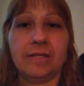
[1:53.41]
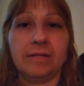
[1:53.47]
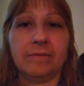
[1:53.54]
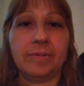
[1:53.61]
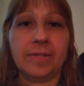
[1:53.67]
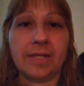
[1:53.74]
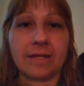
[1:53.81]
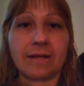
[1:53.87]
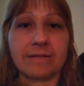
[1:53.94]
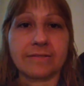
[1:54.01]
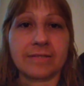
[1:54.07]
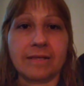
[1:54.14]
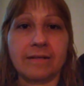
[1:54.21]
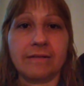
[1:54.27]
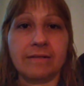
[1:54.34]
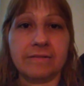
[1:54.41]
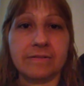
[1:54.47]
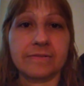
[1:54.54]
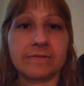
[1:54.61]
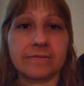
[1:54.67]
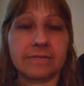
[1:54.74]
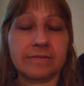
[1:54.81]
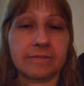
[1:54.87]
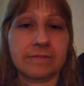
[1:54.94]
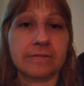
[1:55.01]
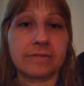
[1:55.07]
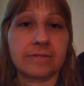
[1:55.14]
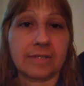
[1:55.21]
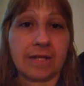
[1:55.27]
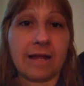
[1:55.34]
But like I said, it is
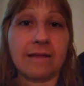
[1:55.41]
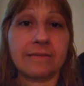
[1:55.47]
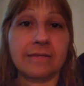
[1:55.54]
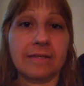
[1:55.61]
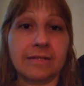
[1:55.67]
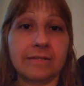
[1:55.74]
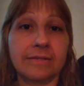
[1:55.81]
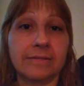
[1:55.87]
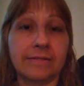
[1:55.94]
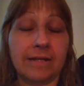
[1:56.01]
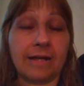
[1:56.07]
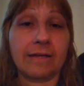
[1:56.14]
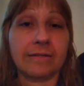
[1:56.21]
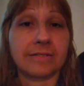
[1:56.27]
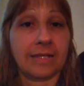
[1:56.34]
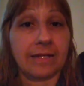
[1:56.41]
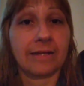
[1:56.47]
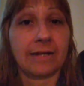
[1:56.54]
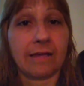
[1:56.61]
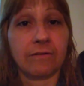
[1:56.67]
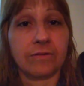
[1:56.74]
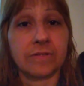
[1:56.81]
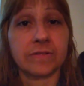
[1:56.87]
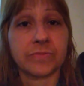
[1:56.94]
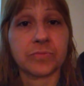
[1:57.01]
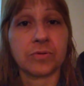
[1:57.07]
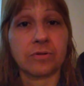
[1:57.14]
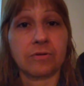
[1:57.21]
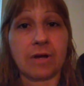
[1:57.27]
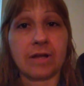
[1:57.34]
the kind that got taken out is
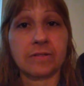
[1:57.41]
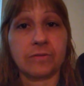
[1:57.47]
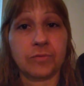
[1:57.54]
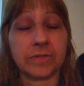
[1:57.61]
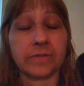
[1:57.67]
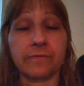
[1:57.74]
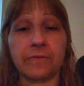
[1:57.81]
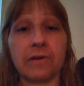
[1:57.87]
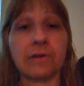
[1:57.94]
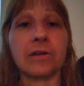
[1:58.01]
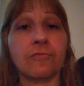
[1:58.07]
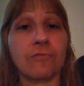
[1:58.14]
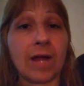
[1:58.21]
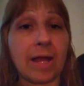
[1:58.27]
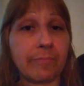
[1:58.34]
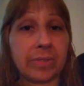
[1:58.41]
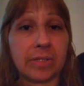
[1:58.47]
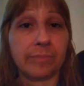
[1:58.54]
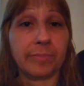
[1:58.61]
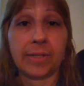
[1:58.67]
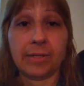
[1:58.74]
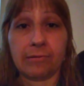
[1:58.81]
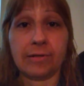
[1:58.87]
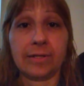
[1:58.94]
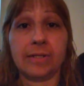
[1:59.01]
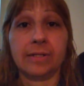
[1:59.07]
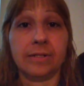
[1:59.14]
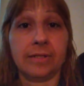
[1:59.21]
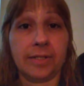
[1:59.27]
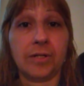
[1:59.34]
progress was a very rapid
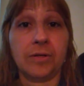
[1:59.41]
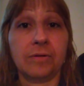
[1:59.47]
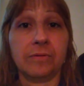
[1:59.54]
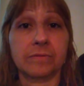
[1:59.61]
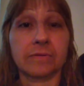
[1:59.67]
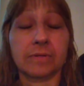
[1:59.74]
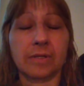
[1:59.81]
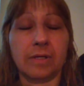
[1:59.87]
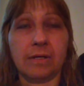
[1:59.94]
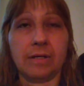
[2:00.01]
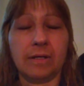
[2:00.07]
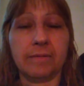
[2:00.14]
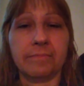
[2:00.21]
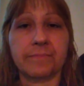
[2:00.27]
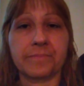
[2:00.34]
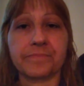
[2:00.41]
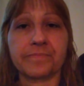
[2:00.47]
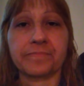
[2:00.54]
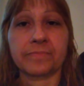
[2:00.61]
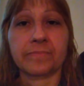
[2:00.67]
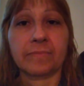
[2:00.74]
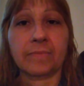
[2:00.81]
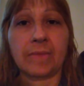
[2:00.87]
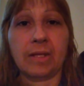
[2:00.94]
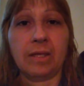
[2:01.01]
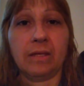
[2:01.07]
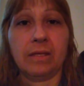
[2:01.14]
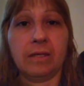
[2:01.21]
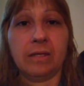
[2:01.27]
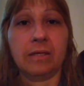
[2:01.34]
appearing, you know, um,
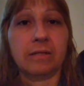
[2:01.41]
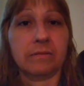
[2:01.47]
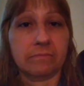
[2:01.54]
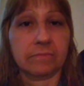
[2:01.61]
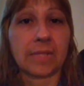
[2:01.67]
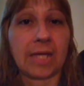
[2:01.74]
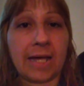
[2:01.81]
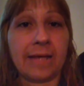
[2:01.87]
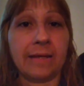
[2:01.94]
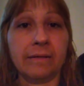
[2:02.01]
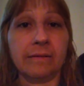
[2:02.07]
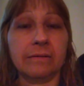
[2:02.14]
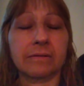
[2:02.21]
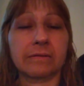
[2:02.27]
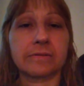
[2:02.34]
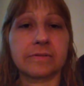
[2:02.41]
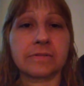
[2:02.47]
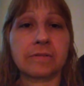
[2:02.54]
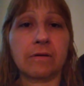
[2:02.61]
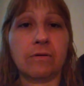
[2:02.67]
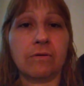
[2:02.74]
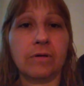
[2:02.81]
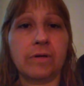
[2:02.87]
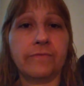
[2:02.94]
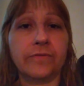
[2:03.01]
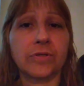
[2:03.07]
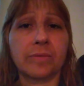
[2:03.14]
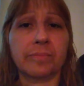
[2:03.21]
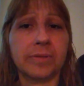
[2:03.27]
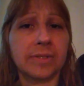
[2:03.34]
kind. So if you
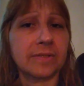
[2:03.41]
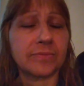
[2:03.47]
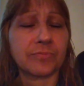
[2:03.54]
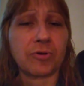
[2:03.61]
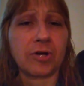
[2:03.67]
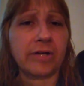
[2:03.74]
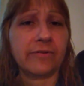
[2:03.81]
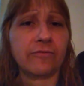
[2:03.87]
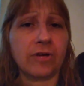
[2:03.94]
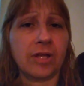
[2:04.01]
could please pray for